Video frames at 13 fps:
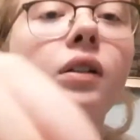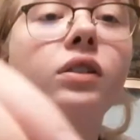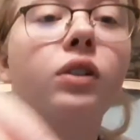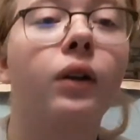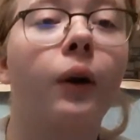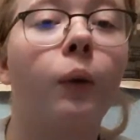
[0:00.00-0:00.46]

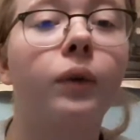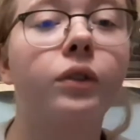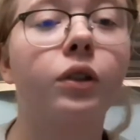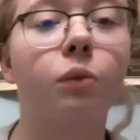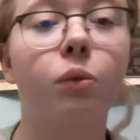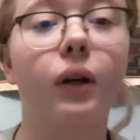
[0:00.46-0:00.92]
during
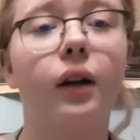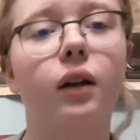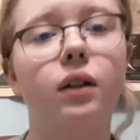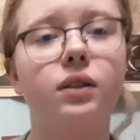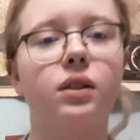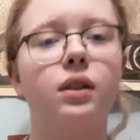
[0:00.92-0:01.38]
winter break,
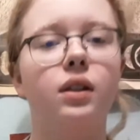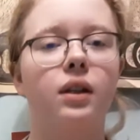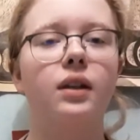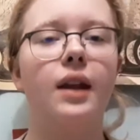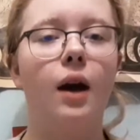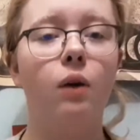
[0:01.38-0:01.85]
because
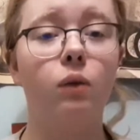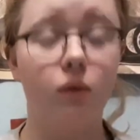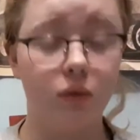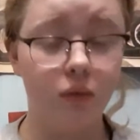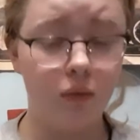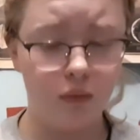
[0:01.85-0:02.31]
now
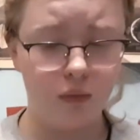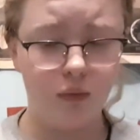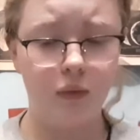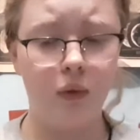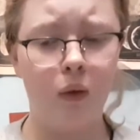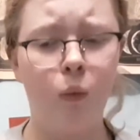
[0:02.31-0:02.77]

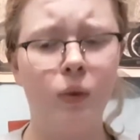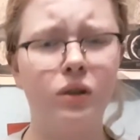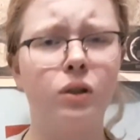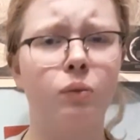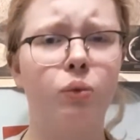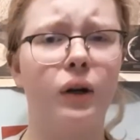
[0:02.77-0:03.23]

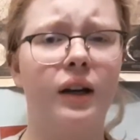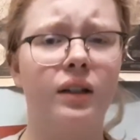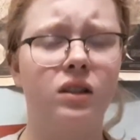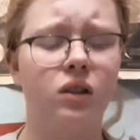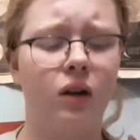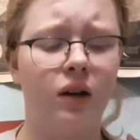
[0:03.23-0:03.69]
winter break has
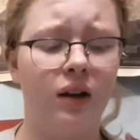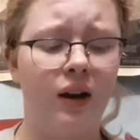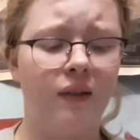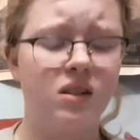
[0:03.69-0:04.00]
started and I have